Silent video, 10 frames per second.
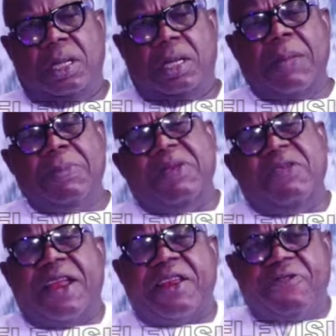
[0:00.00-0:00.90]
let me be
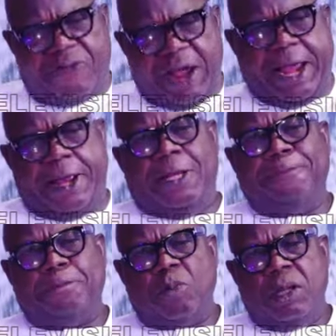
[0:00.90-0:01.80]
very fair,
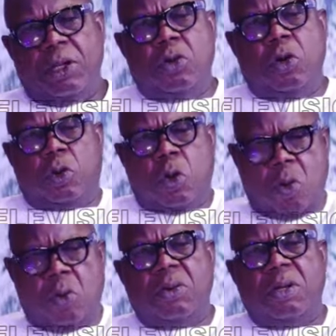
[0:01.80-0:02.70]
you know,
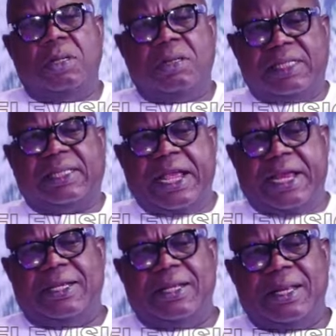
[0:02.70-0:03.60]
to the
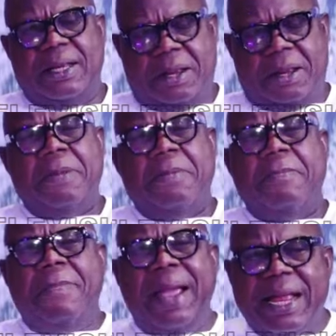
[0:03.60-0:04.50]
state.
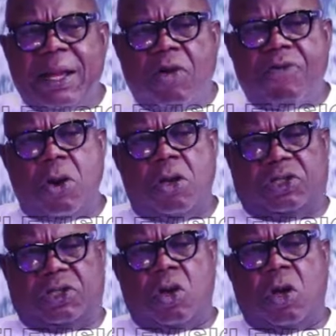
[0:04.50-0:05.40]
Many
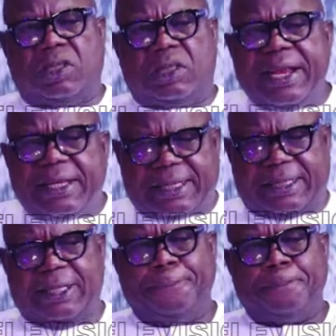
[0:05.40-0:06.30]
governors or
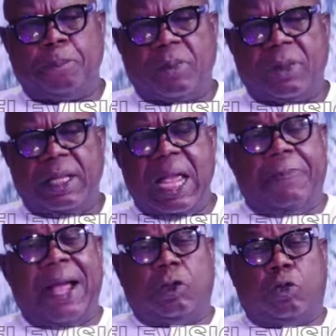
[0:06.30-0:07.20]
states,
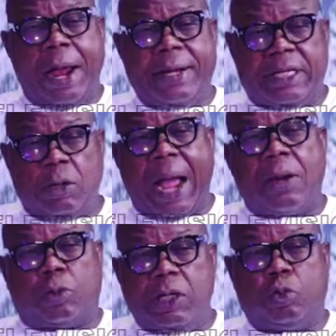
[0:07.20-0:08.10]
about 21
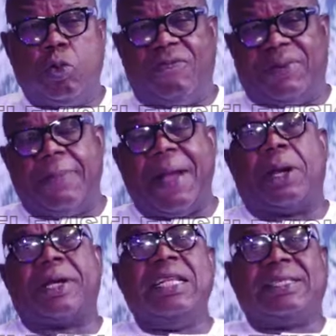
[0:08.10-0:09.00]
or 22 of them,
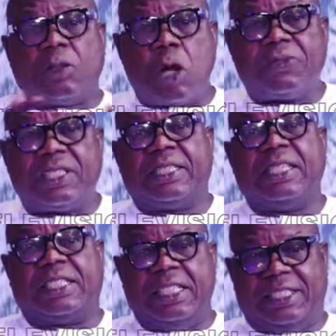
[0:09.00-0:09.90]
had already set up
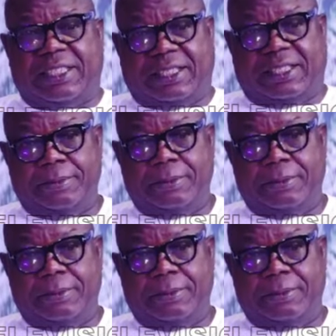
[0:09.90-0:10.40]
CTCs.